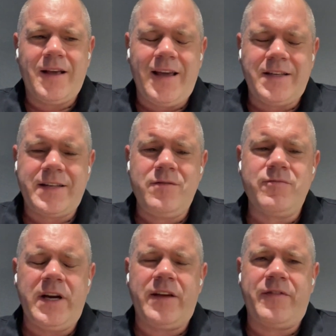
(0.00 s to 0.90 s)
it
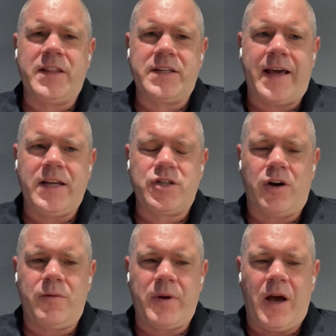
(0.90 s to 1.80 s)
didn't really affect the day
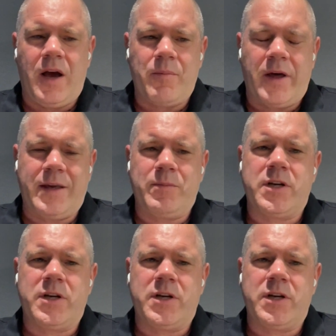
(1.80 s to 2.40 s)
job. I think